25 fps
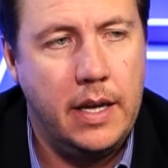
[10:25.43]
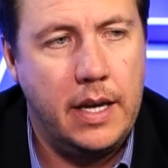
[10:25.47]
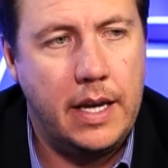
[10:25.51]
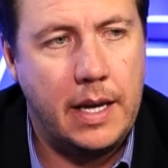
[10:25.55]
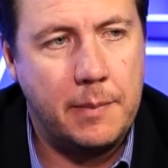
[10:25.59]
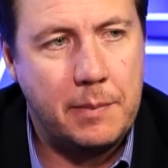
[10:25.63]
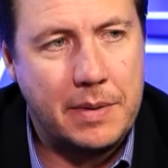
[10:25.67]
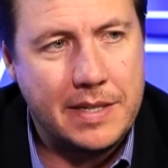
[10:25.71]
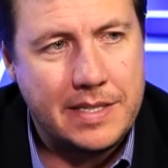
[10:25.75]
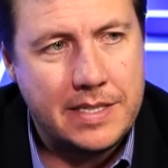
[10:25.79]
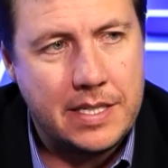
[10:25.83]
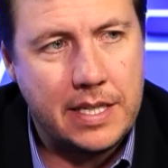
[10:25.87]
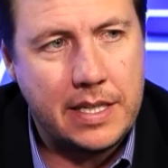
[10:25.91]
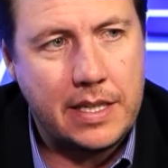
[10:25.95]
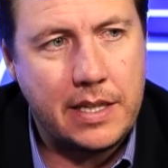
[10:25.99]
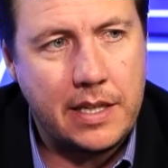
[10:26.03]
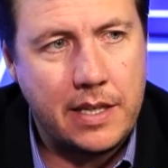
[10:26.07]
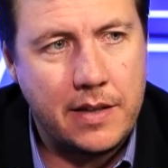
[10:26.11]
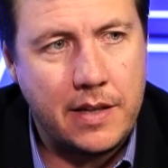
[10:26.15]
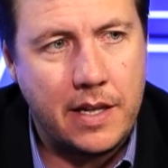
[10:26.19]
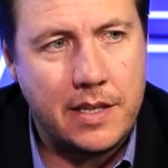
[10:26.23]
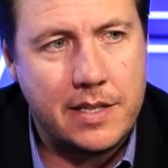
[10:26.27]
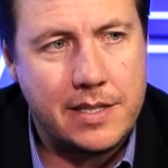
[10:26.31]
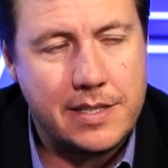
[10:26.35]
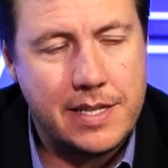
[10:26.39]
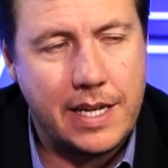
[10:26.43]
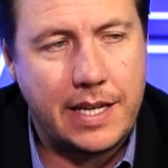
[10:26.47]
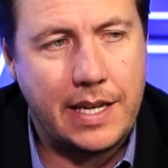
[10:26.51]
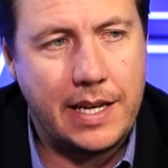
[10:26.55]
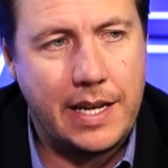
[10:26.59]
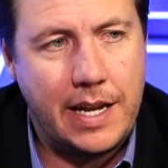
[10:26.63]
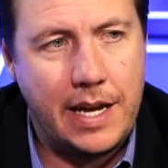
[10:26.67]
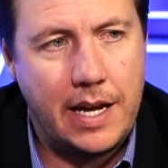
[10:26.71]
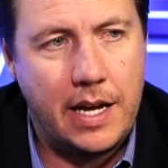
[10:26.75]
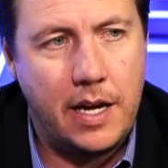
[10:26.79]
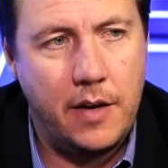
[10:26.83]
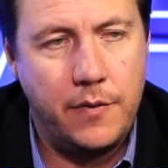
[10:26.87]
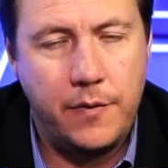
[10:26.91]
And particularly in that second
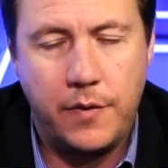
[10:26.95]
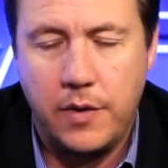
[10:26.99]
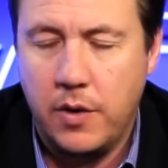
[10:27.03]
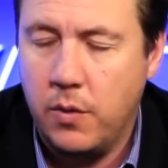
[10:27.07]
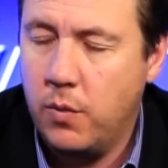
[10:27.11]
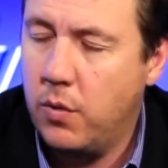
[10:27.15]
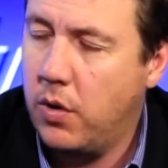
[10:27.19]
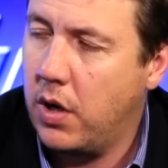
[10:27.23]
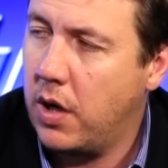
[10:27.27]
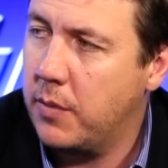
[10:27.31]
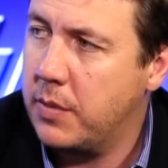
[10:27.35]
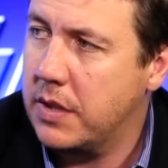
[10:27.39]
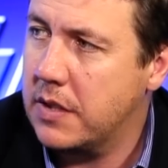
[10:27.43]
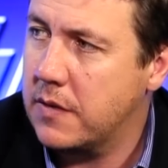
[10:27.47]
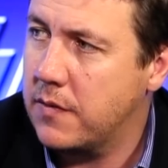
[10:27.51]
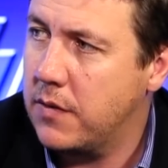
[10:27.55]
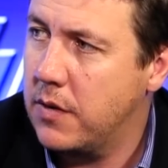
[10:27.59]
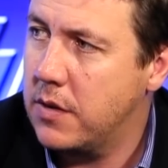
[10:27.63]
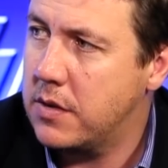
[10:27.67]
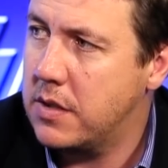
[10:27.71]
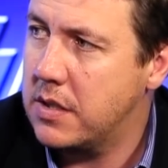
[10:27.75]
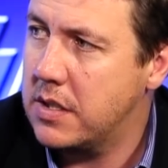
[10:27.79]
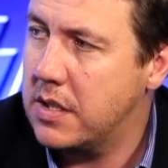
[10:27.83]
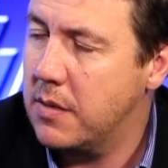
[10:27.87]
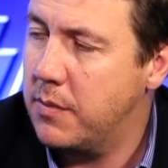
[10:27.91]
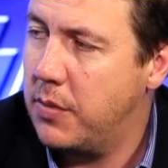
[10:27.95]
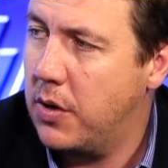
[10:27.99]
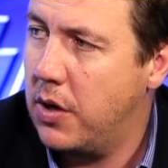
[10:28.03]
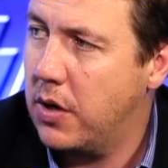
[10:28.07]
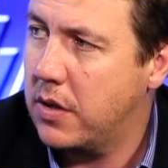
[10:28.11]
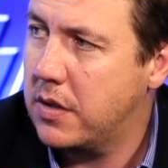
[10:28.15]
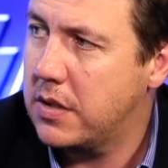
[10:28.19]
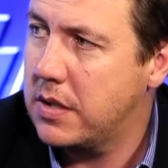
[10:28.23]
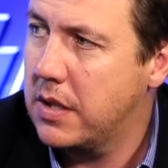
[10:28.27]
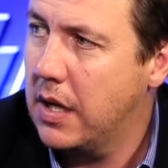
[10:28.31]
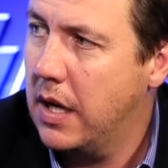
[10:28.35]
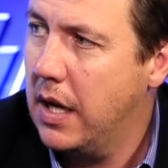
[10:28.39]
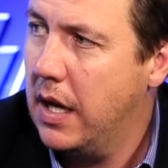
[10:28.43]
half for the Wallabies versus the
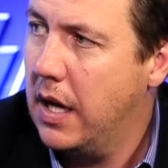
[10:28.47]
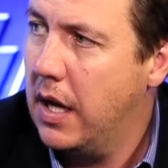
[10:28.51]
Boks,